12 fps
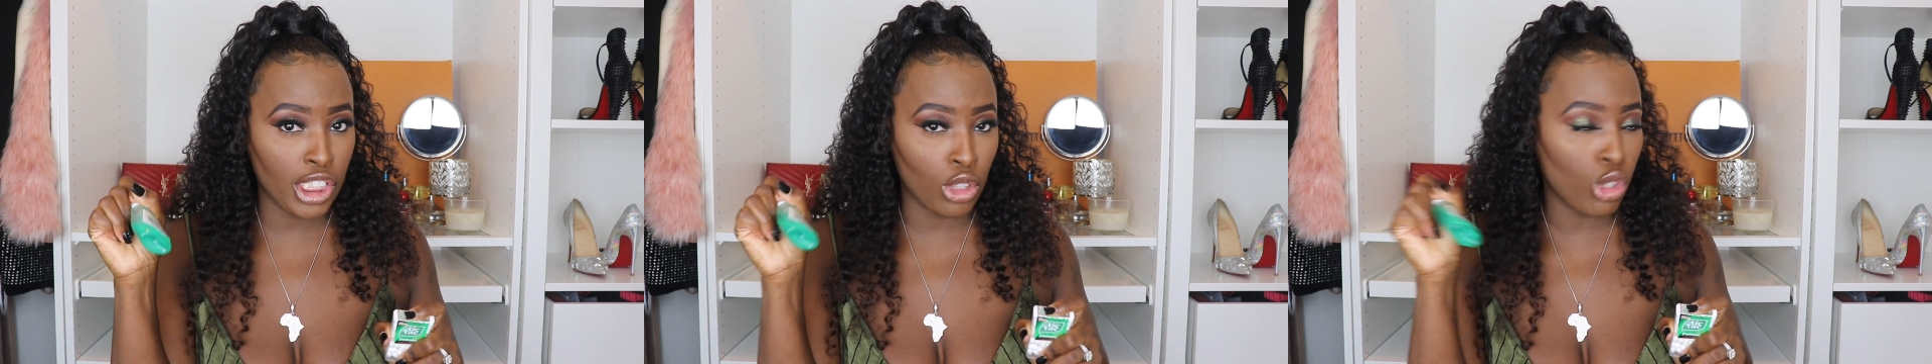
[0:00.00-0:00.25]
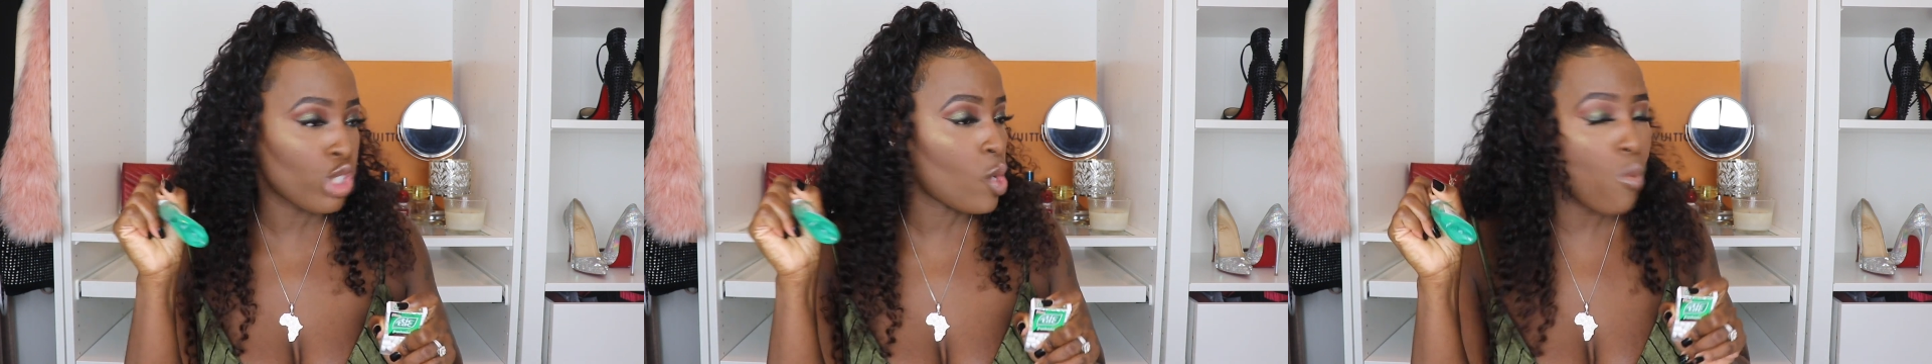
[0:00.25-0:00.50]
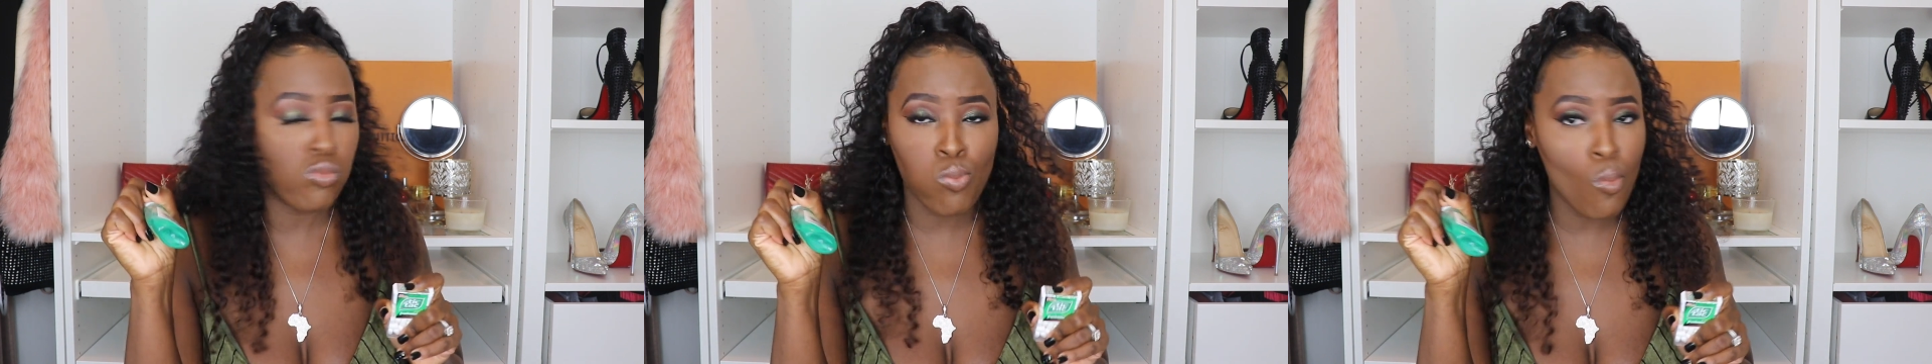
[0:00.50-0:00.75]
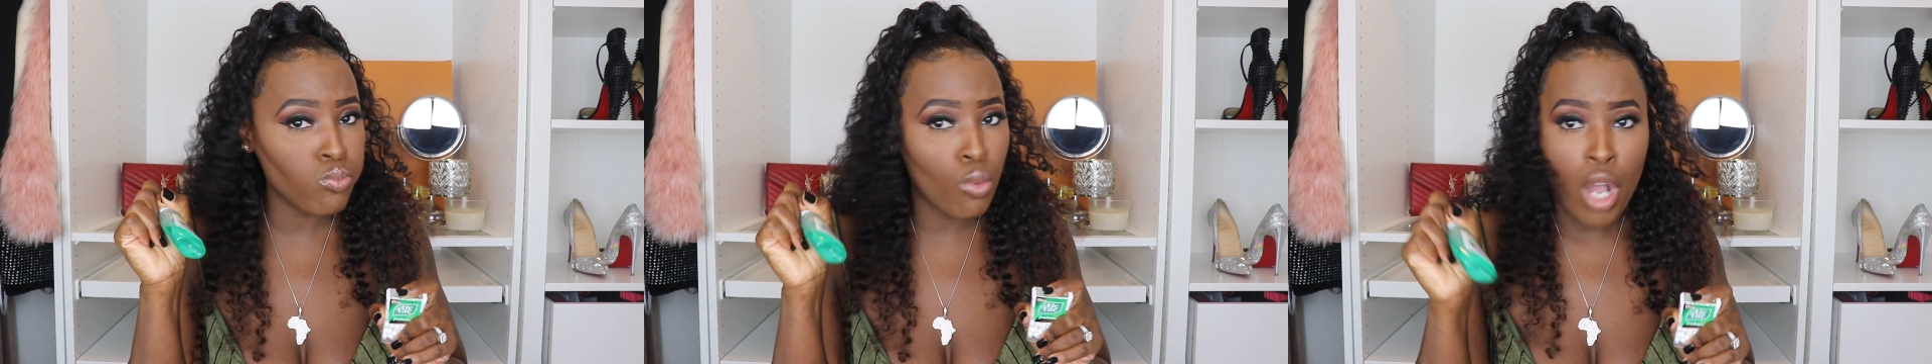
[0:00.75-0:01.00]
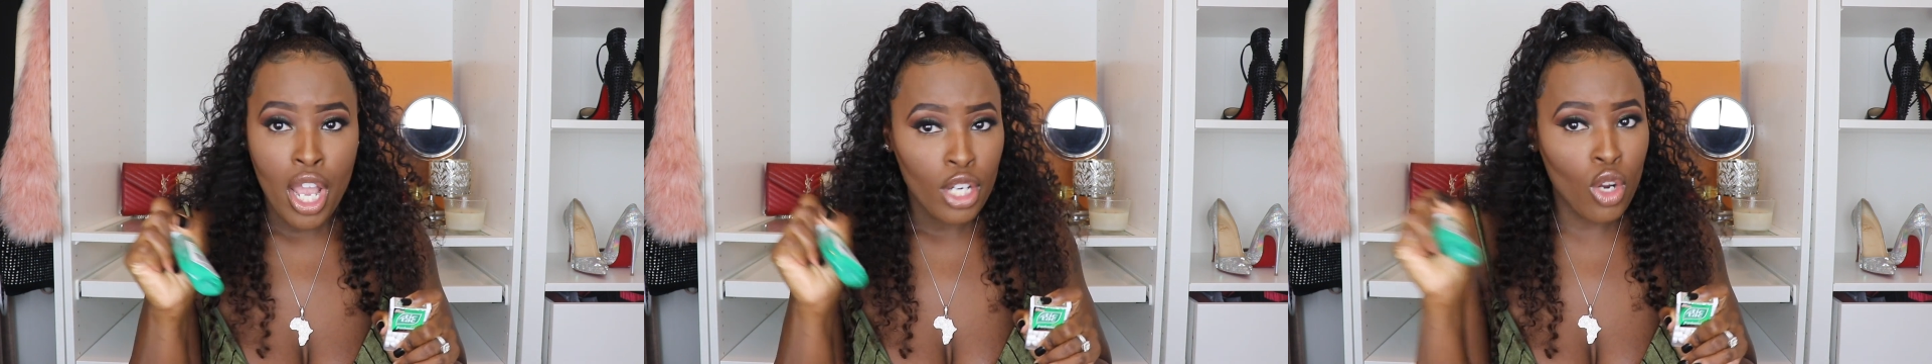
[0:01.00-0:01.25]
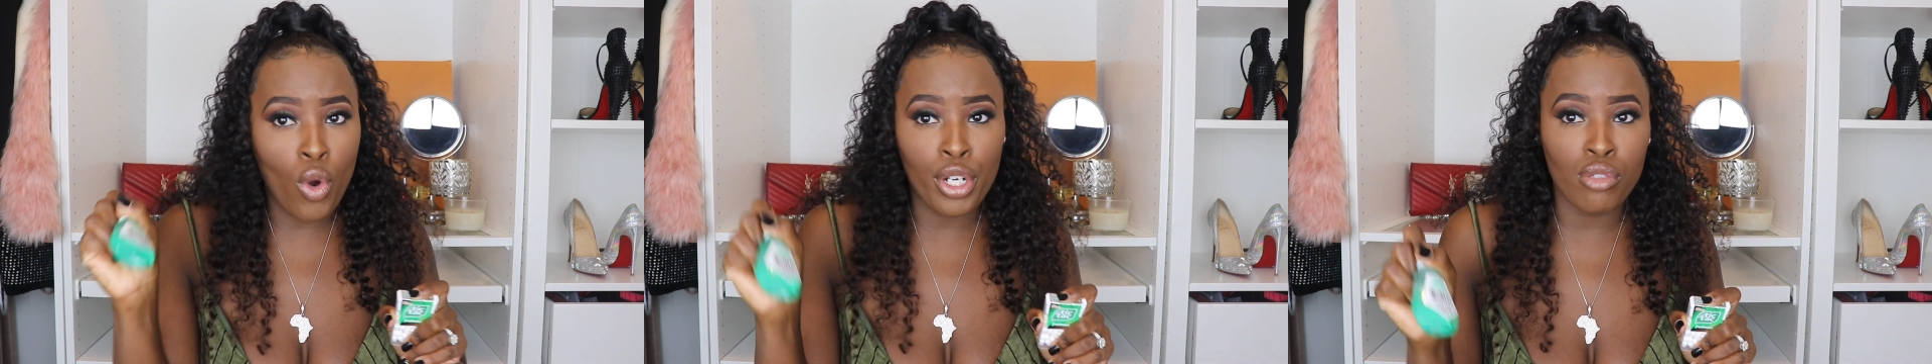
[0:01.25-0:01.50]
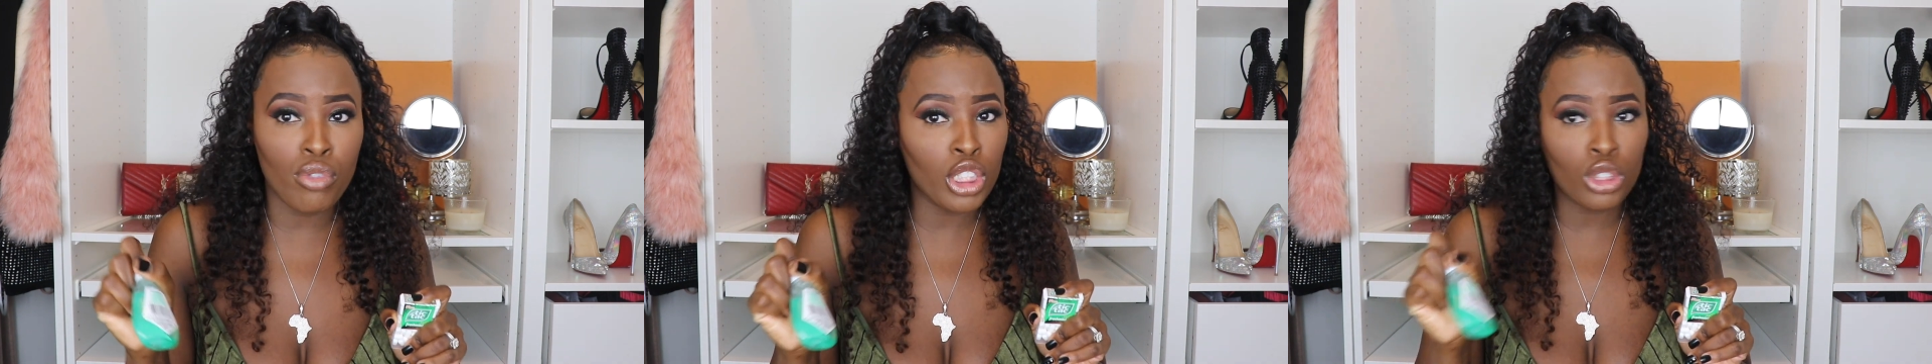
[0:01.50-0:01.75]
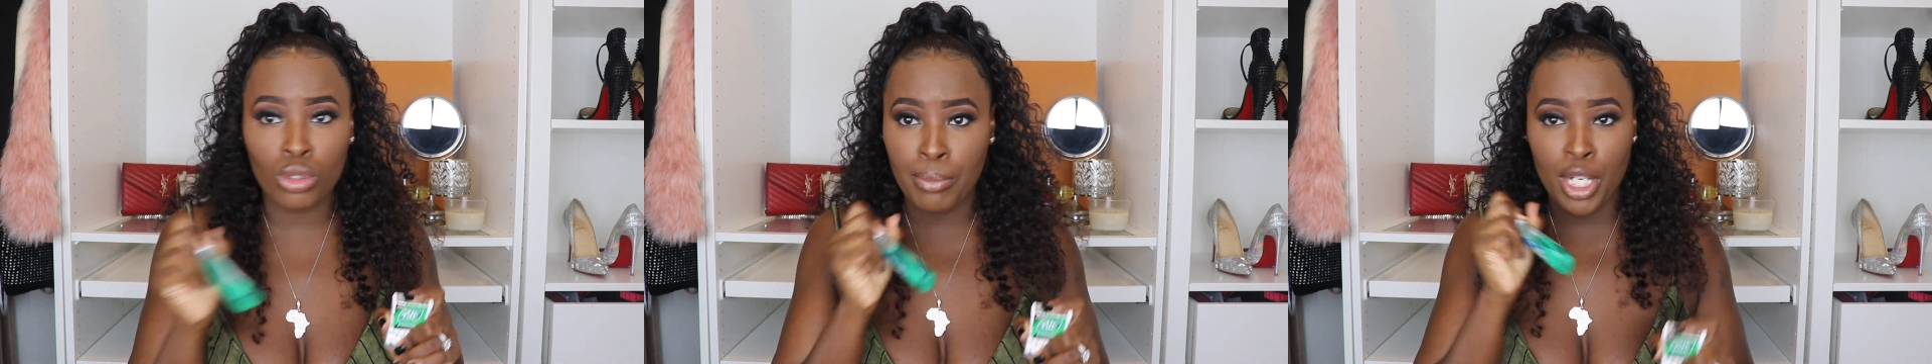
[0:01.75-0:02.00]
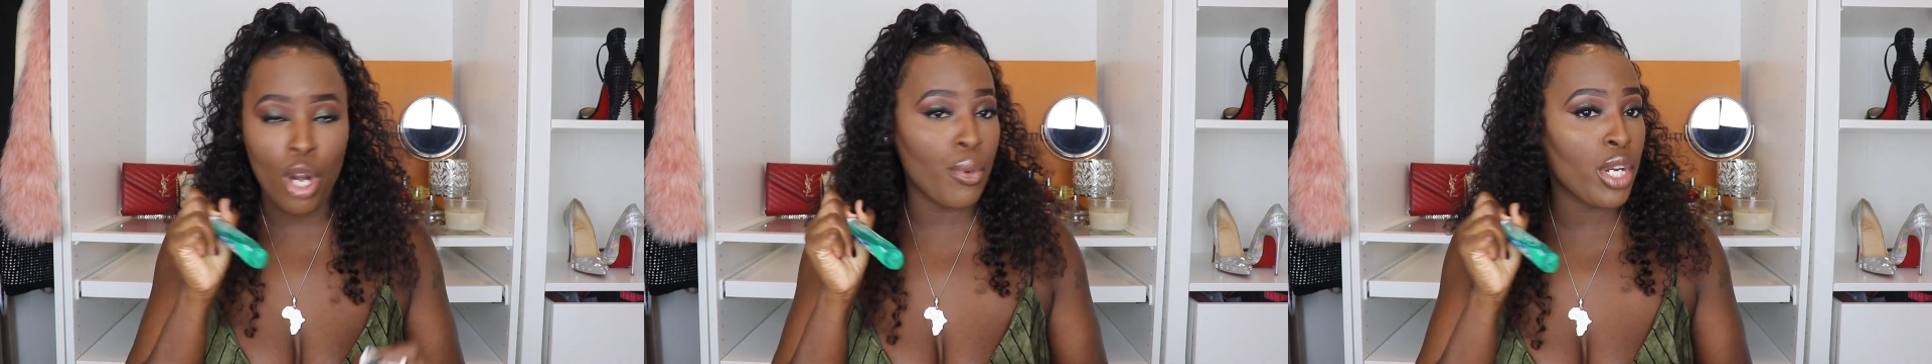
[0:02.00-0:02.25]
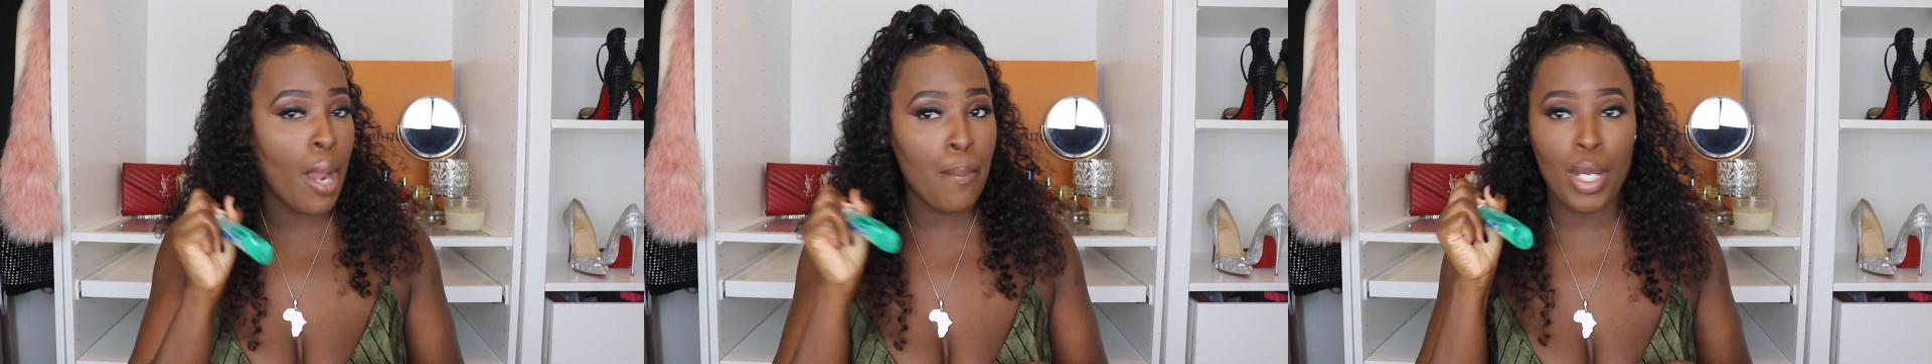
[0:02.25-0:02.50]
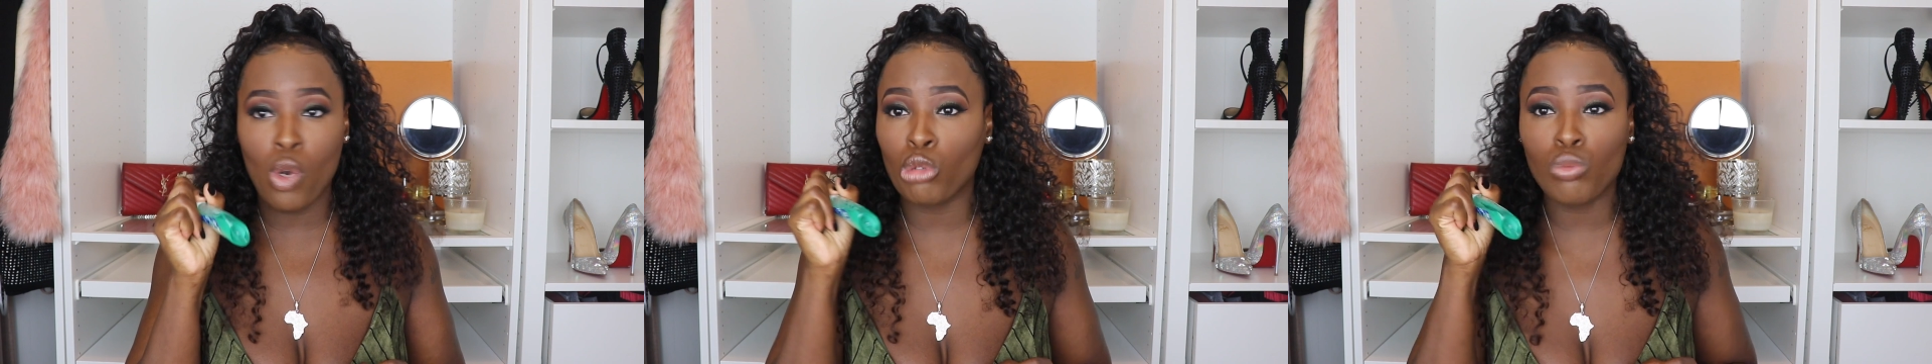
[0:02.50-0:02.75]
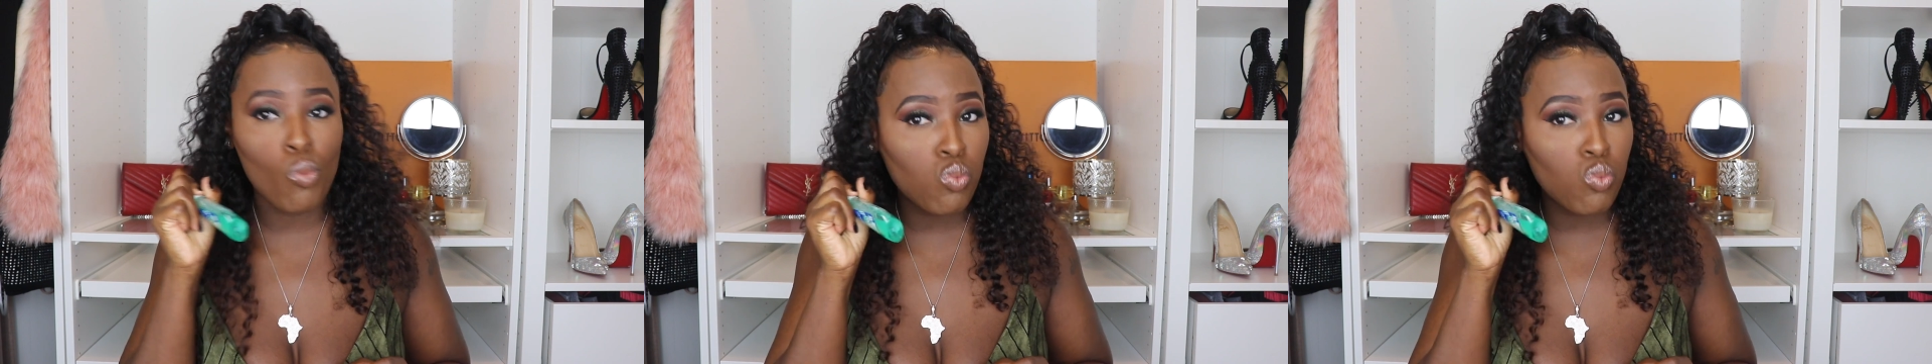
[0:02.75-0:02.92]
So you go in the restroom and hurry up and